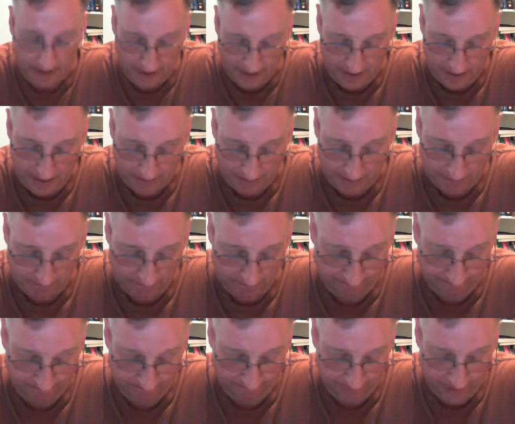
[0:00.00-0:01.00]

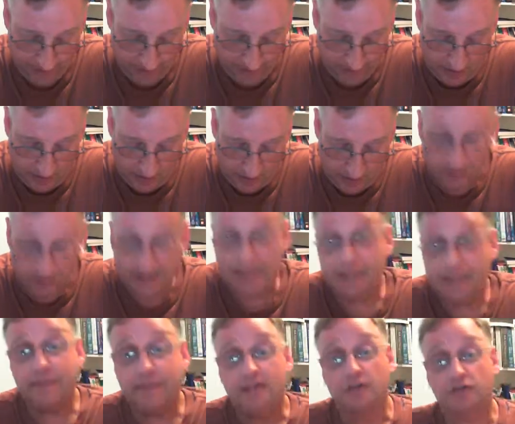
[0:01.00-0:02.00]
So to
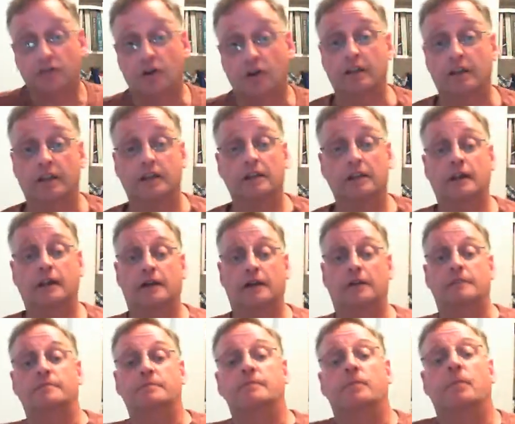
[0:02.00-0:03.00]
get things started,
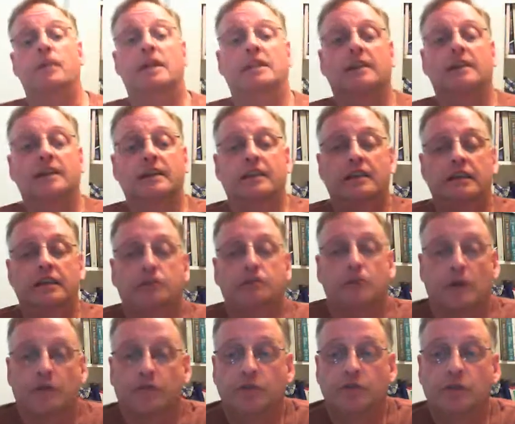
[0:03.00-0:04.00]
what I'd like each
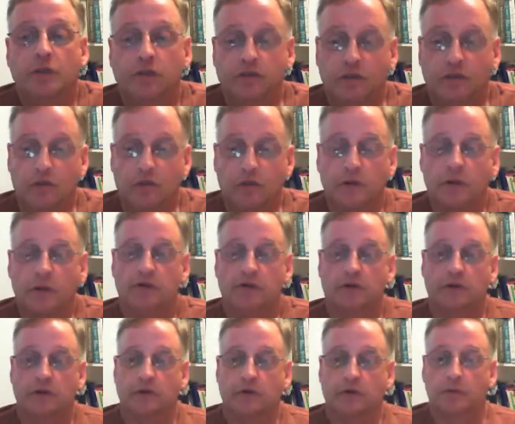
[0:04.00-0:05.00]
one of you to do is
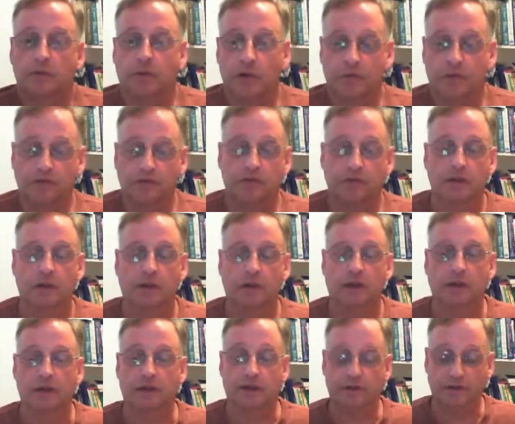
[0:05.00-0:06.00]
to either post
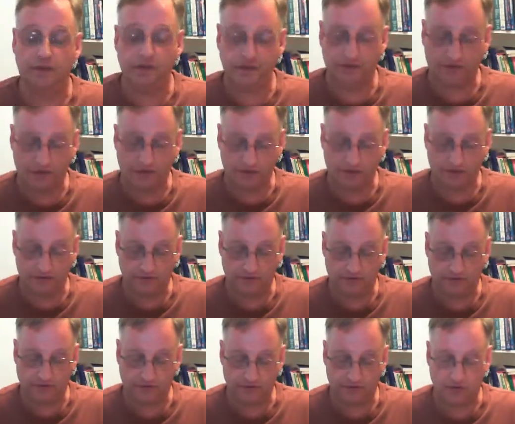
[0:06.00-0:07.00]
in the discussion
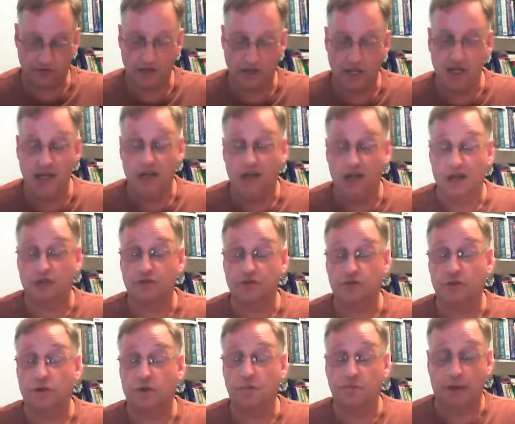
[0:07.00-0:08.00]
section a
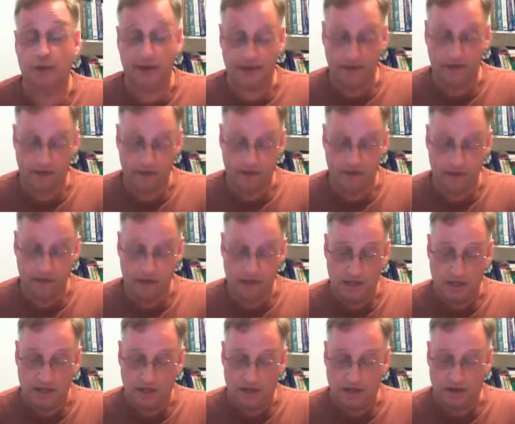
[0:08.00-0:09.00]
short bio
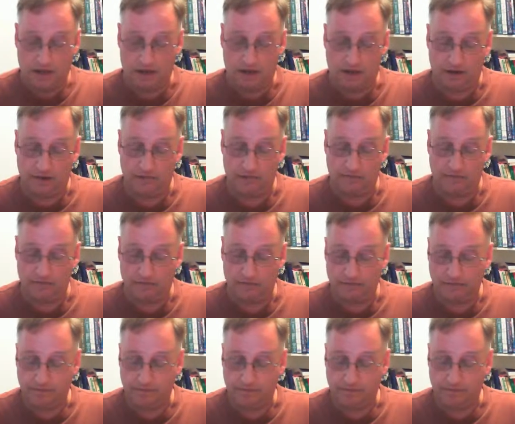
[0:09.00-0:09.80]
on